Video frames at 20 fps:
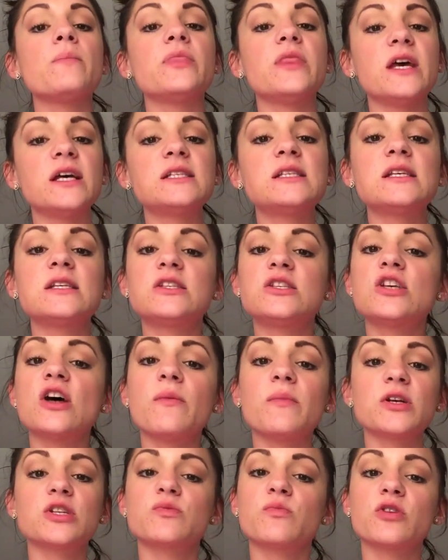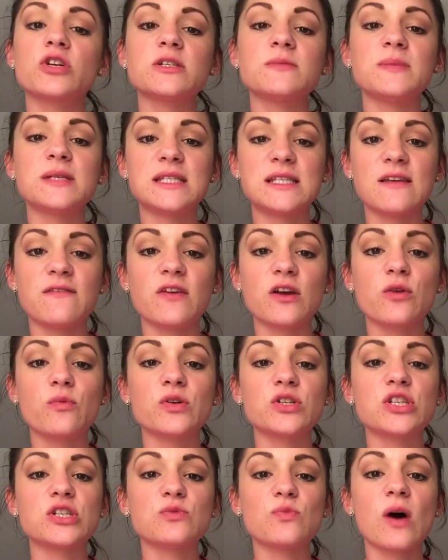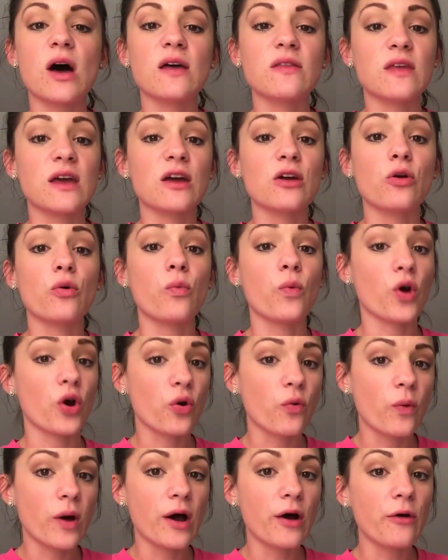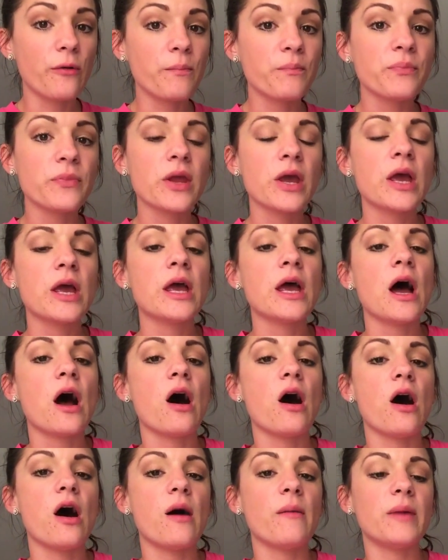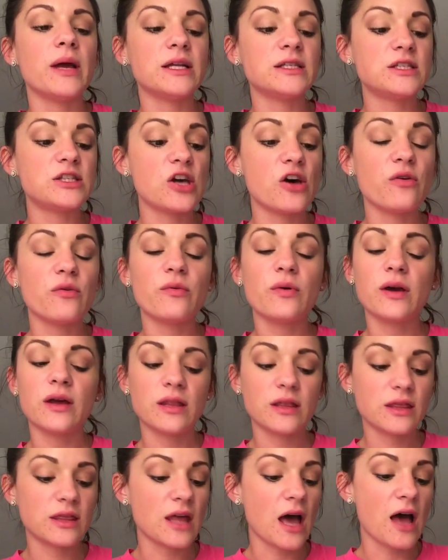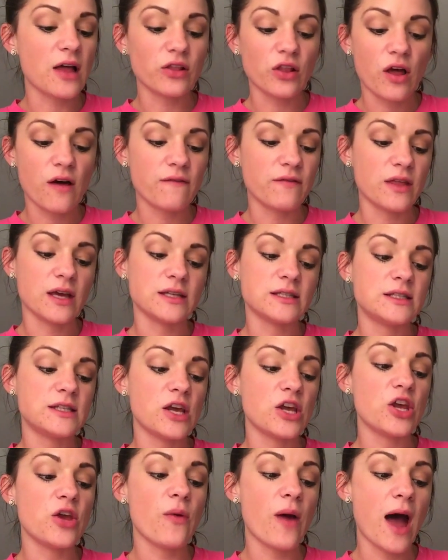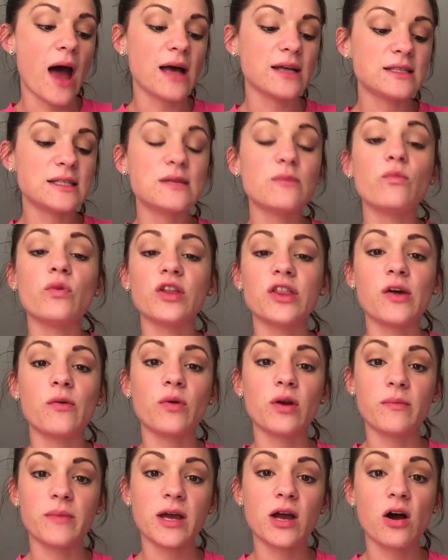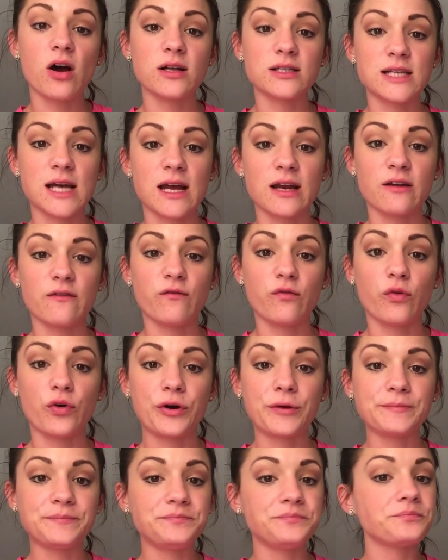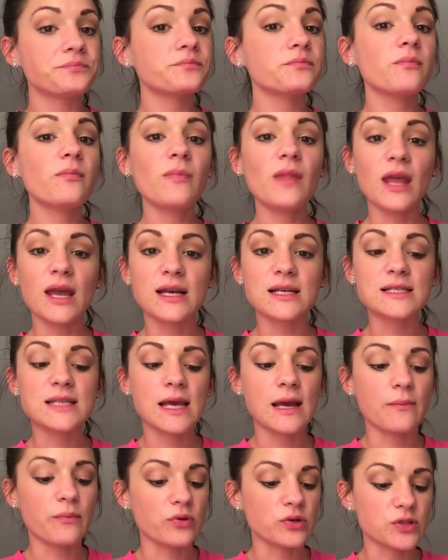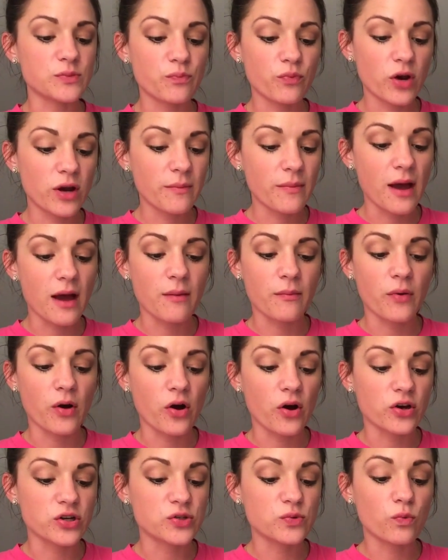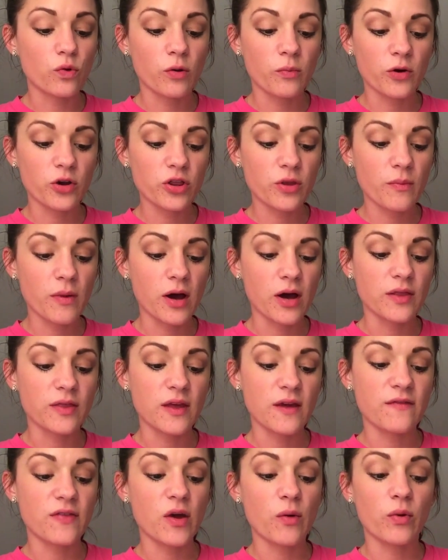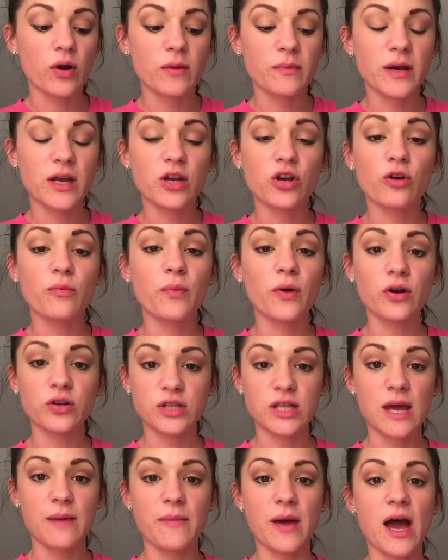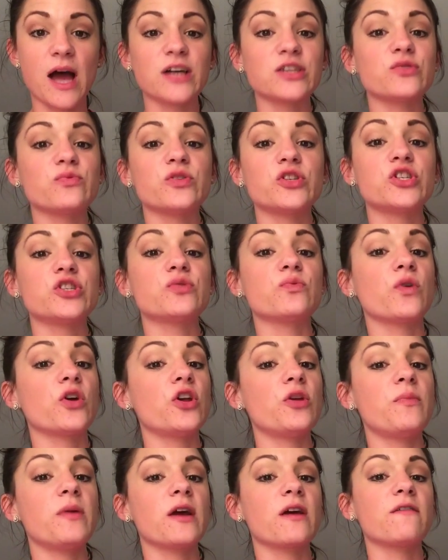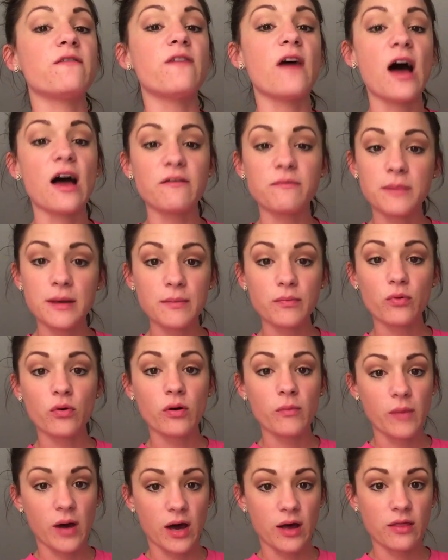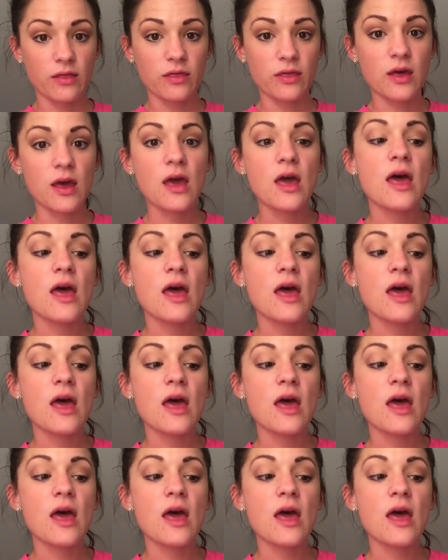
This is so much more specific, which is why I think it'll work well. And so I love this. So you ask them what they want to be contacted for. Examples, bring back bars, warmer of the month, if they want to be in your birthday bash, which is where you pick 5 people a month